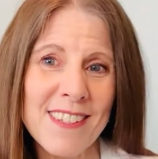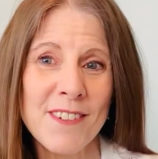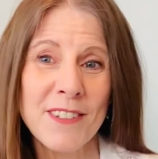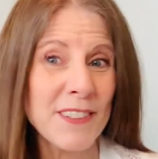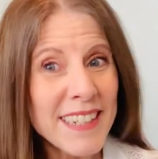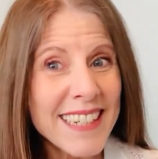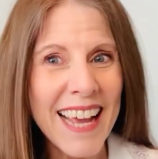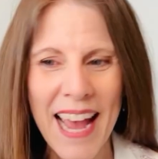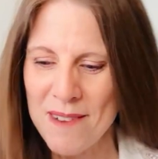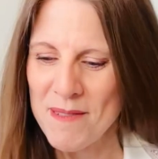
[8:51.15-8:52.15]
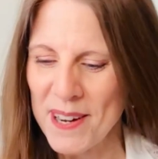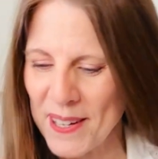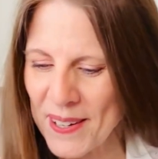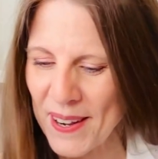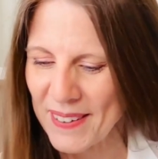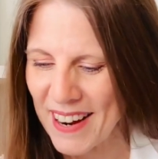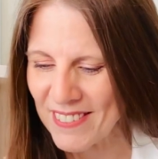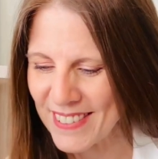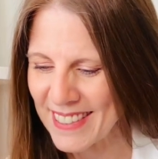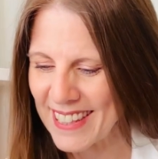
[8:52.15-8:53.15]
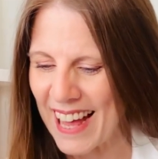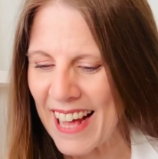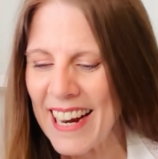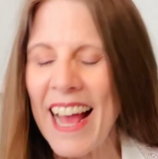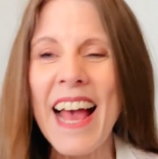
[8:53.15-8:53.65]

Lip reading: So if you're in Canberra, you can go and have a look at that.